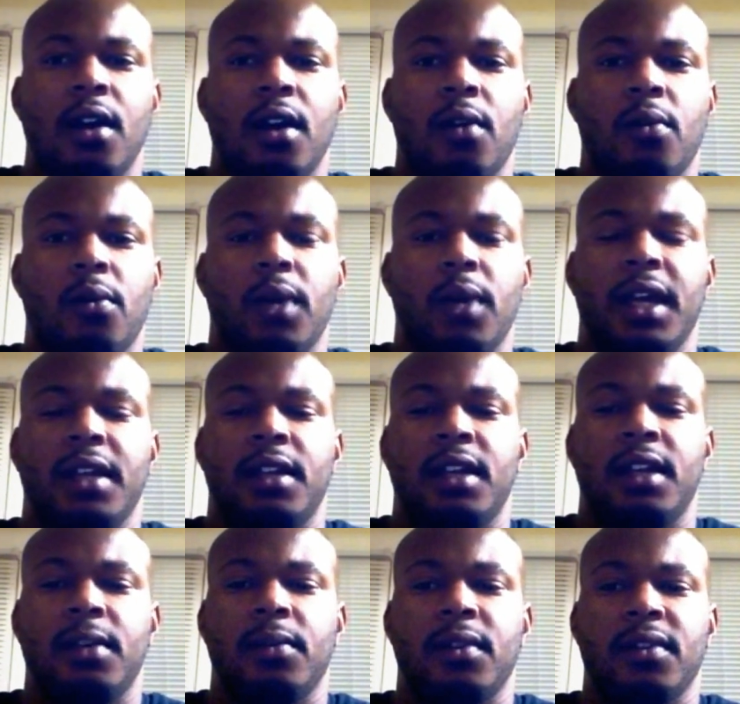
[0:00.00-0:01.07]
when he
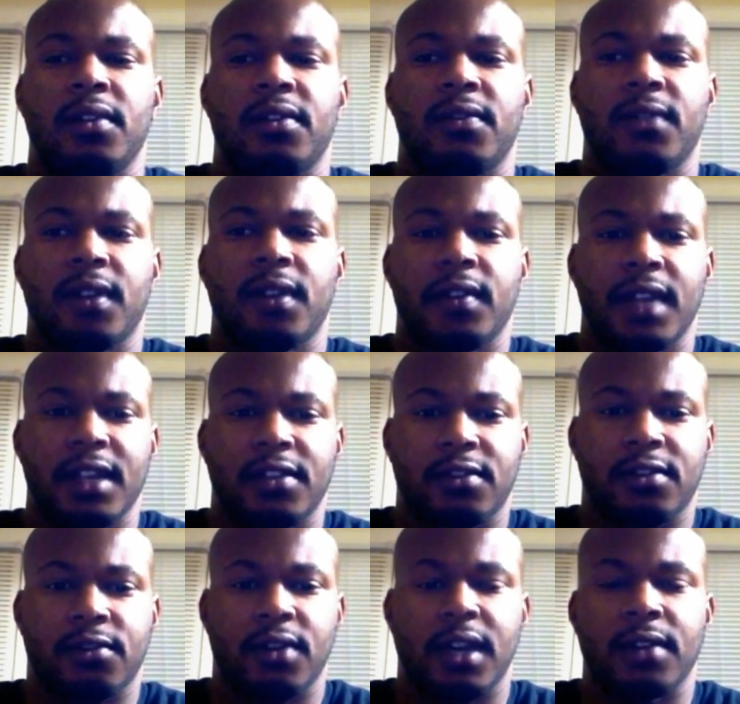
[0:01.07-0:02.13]
was feeling that
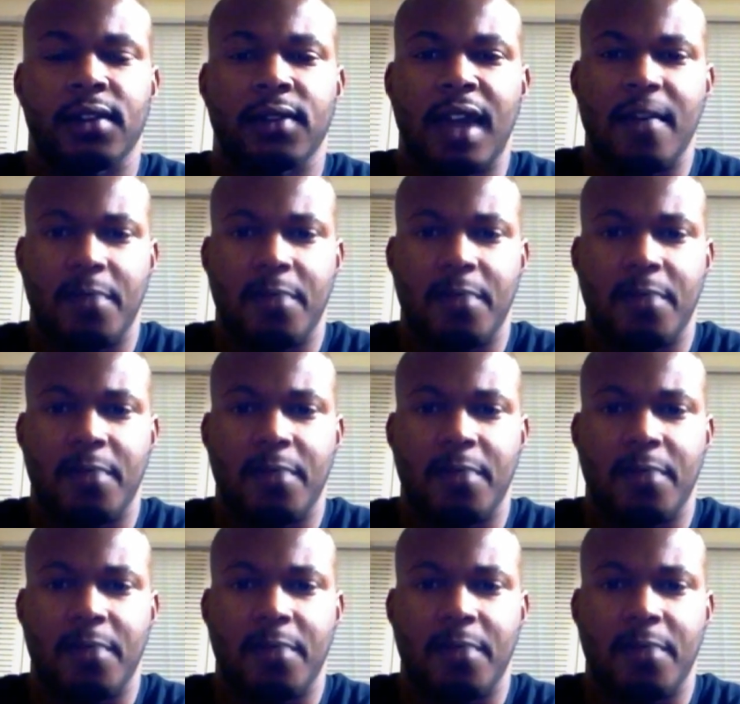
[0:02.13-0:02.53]
strain or that